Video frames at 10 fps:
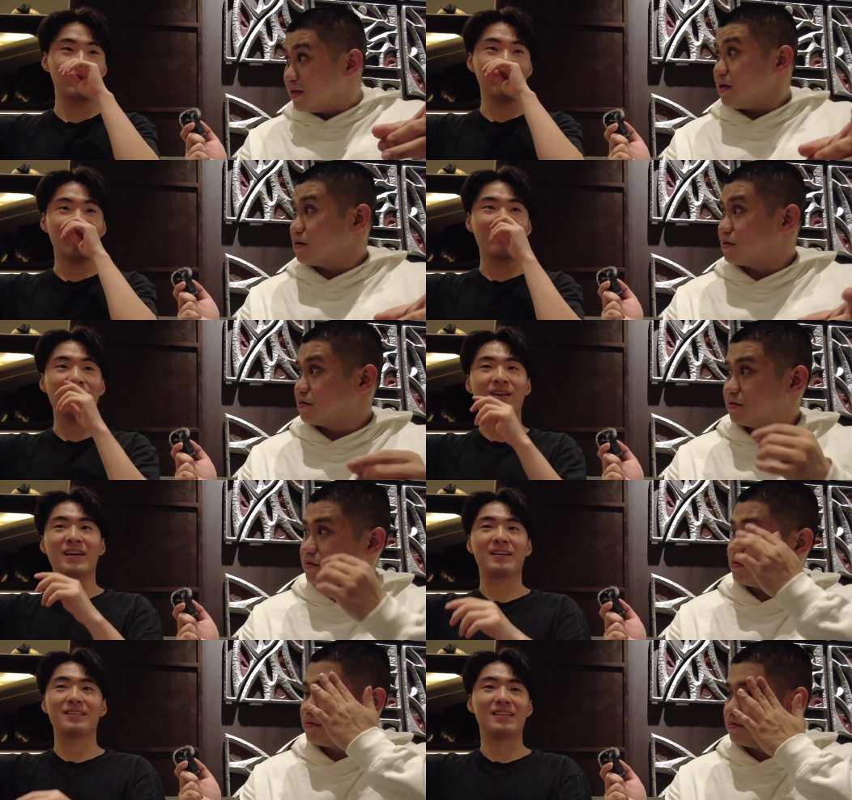Speaker 1: Yeah. Or
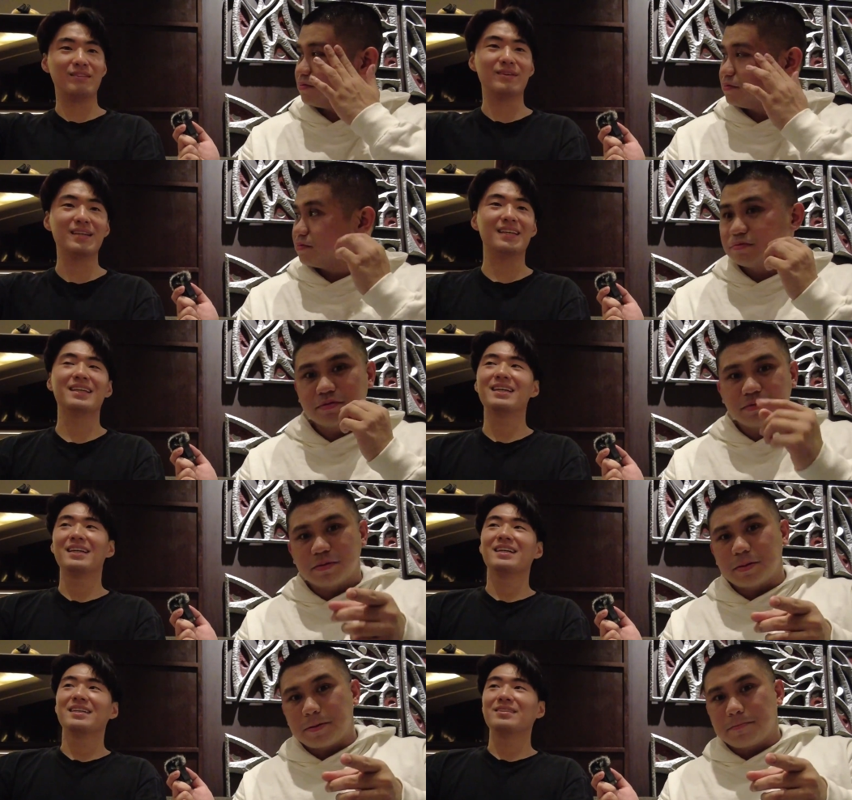like TV,
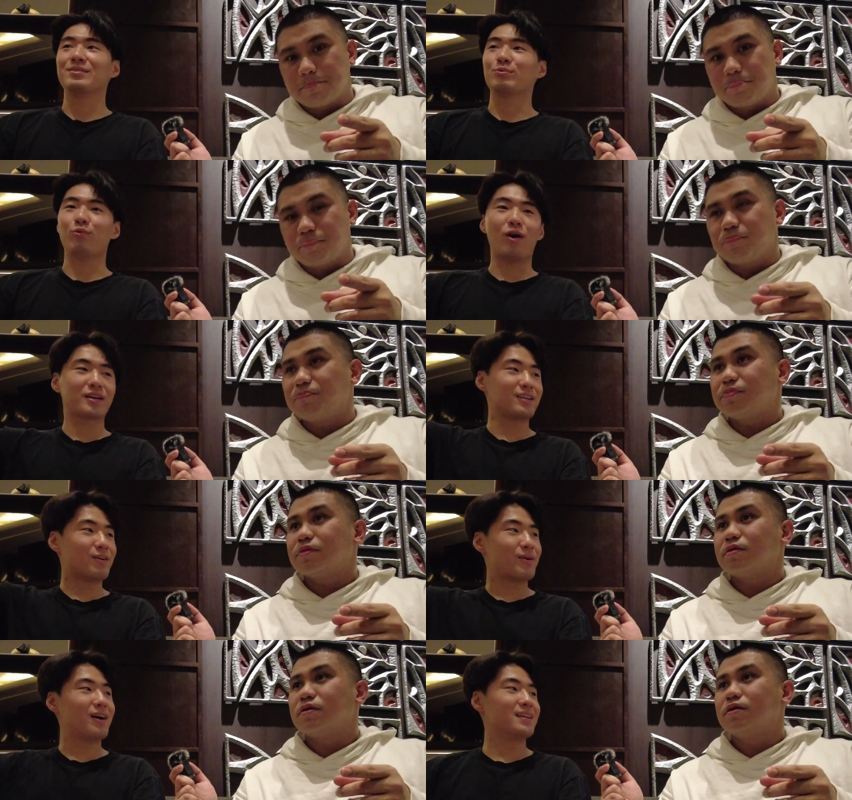just walking
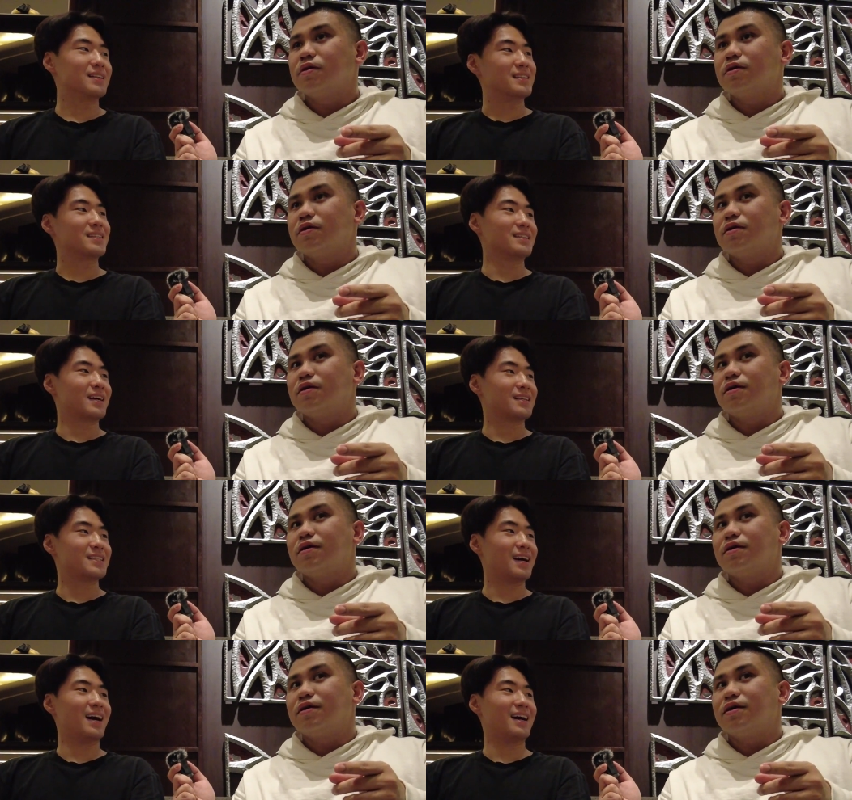around and
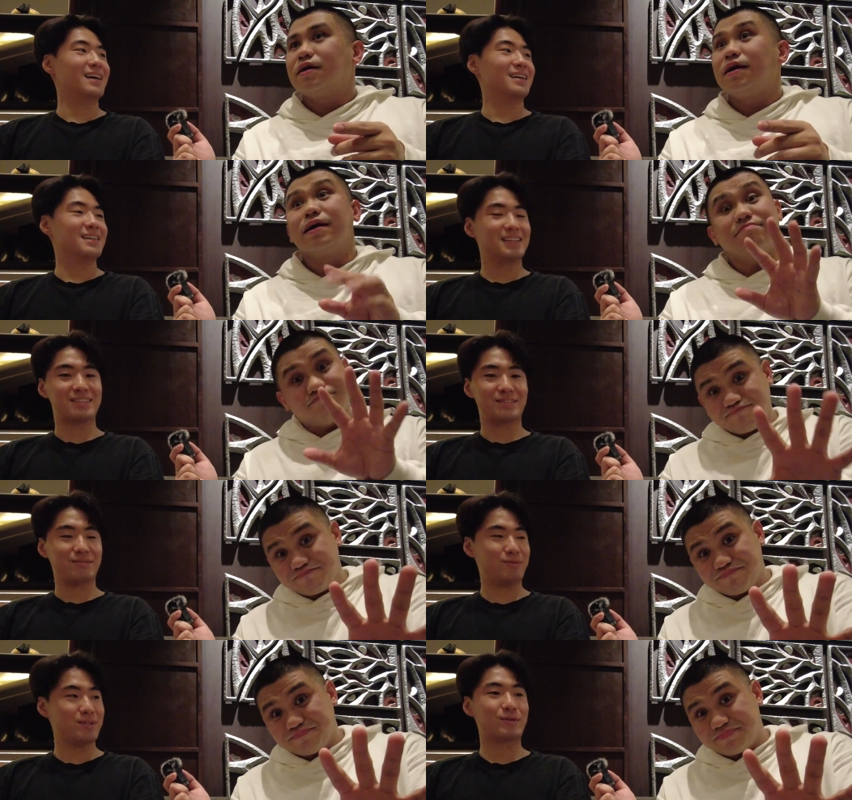say hi. It's
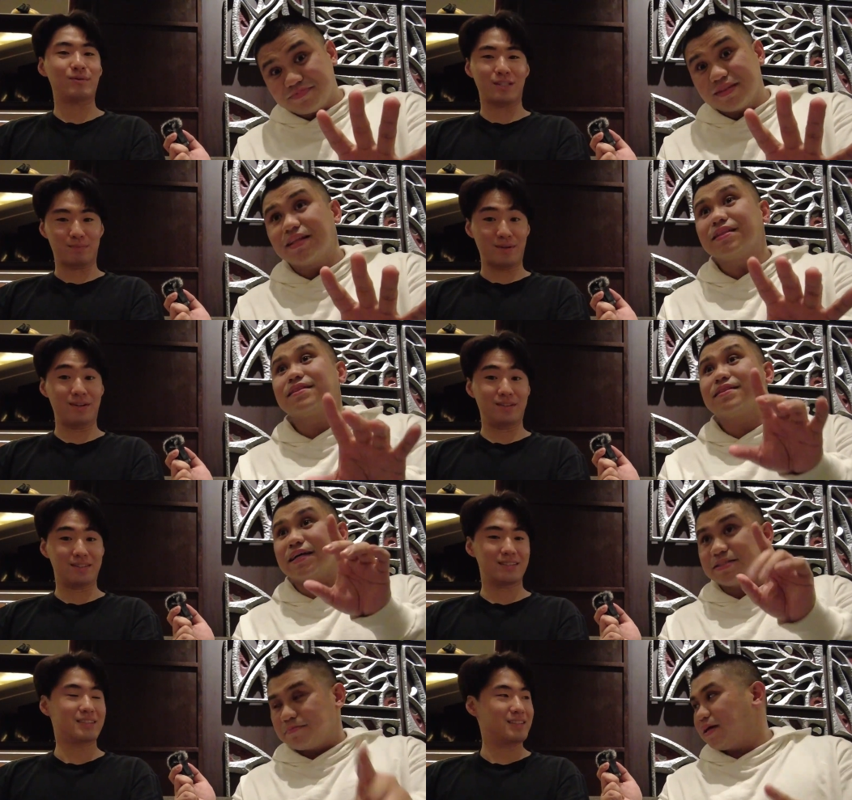really cool experience.
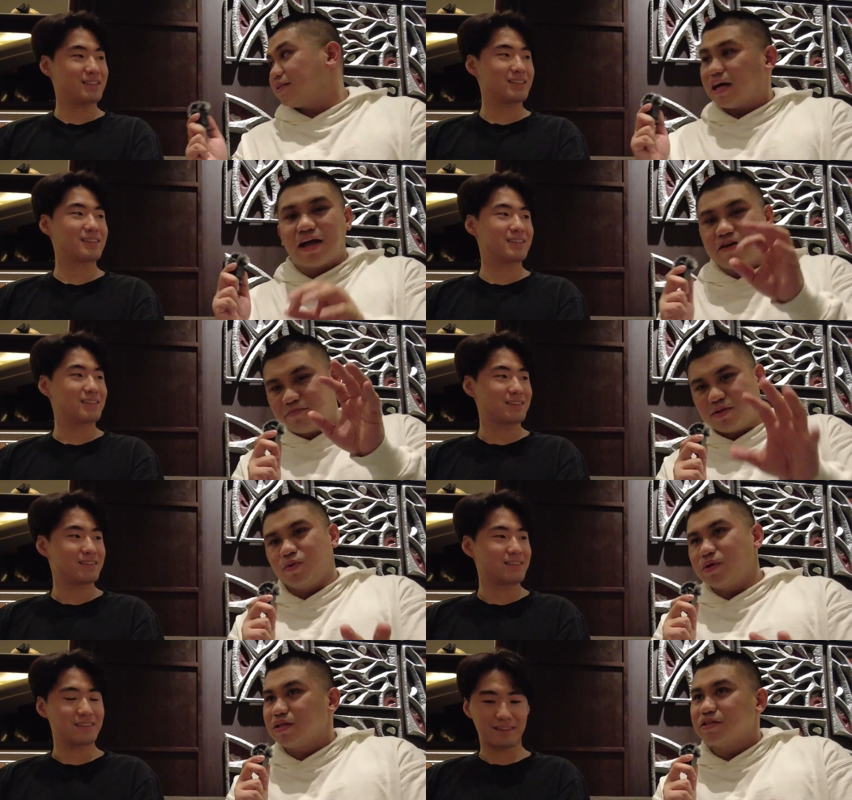That's
Speaker 2: amazing. I, have been
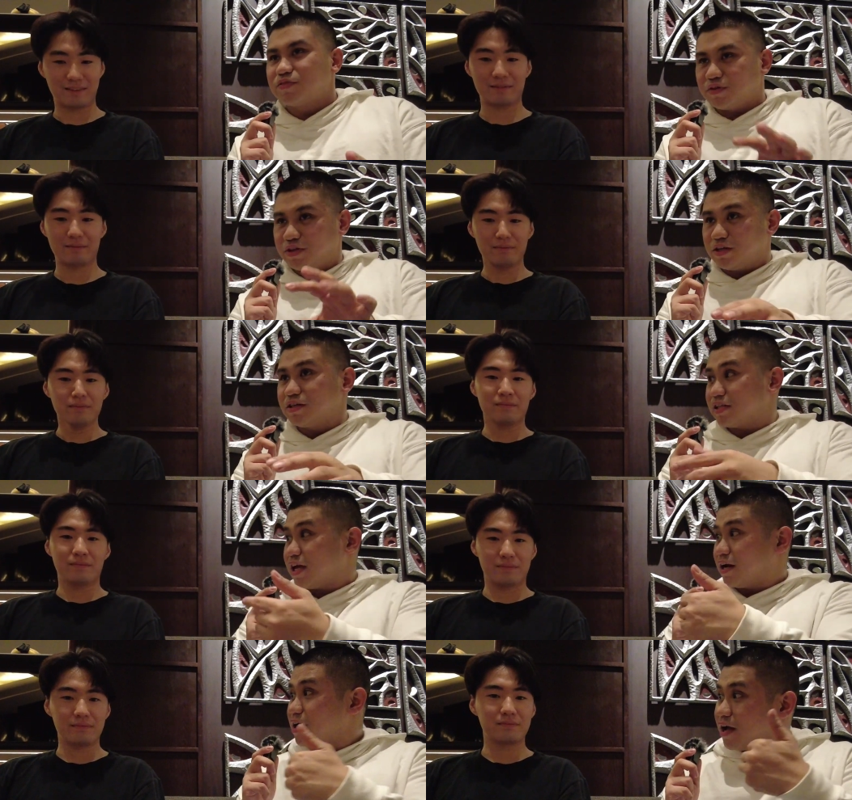doing this for years.
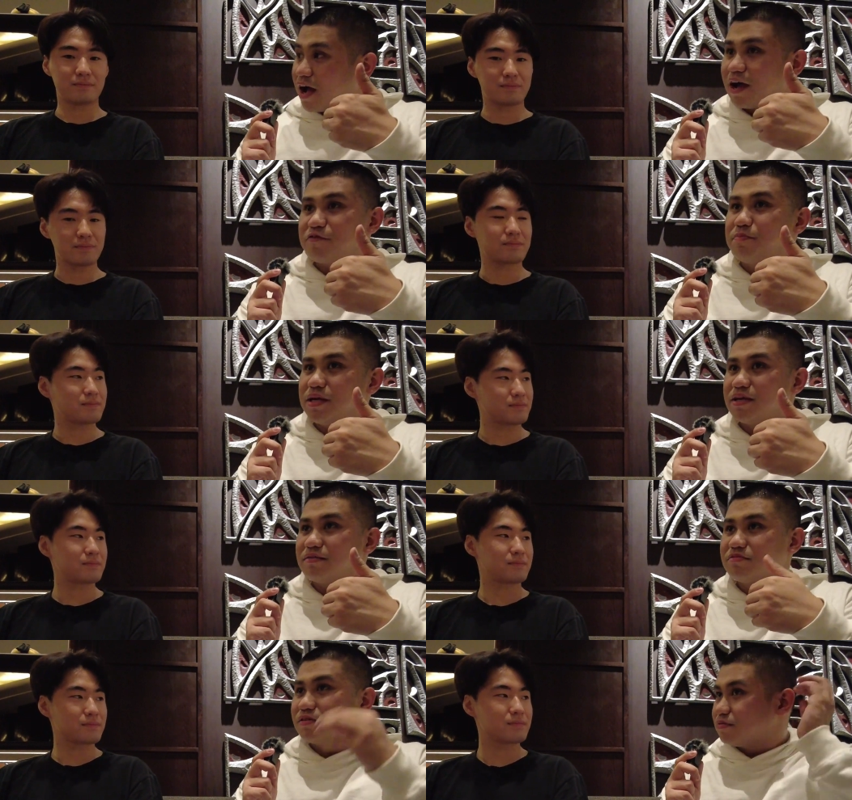Again, I've
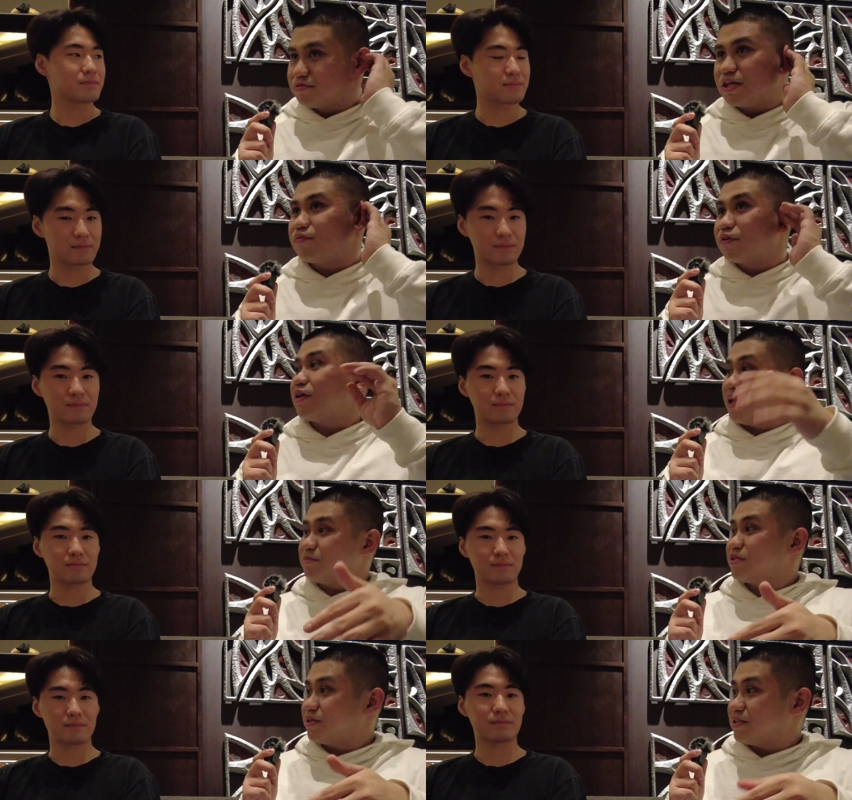been to several
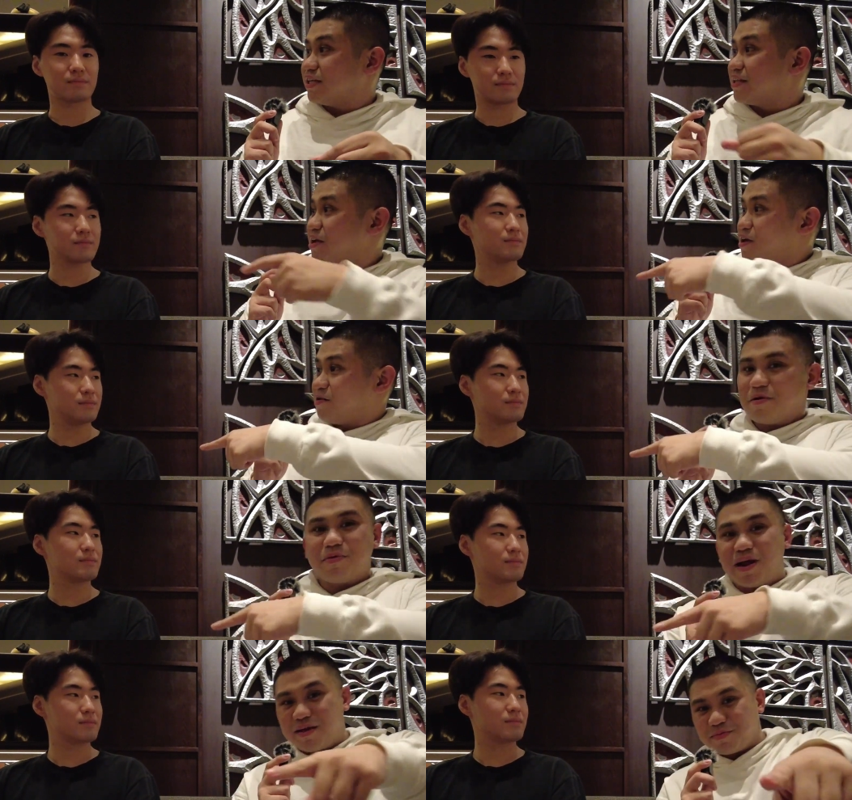M series, and
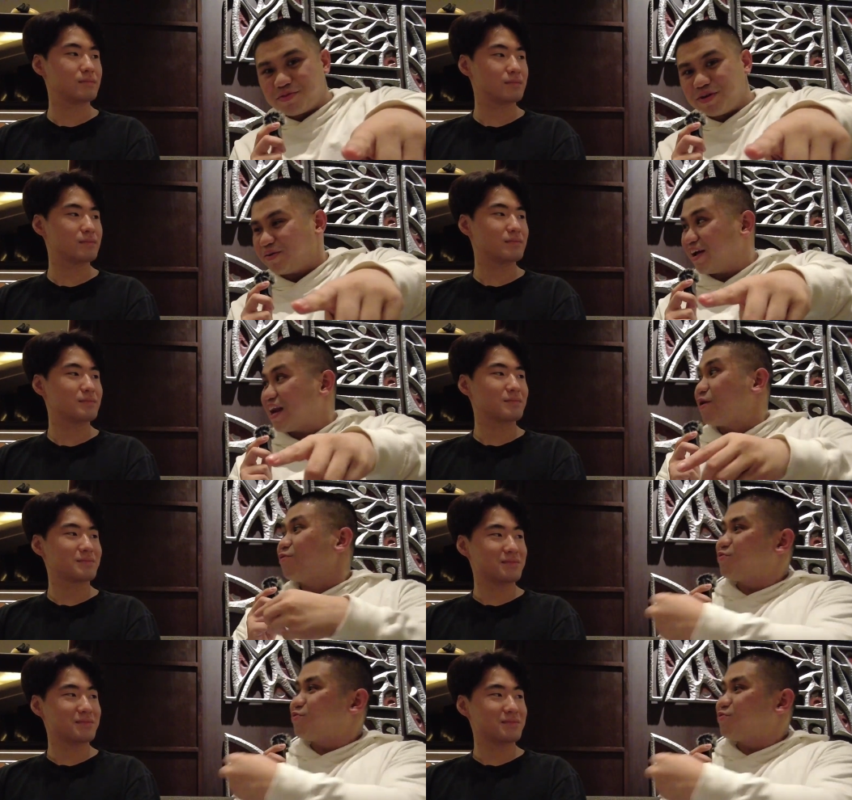remember M3, right? Like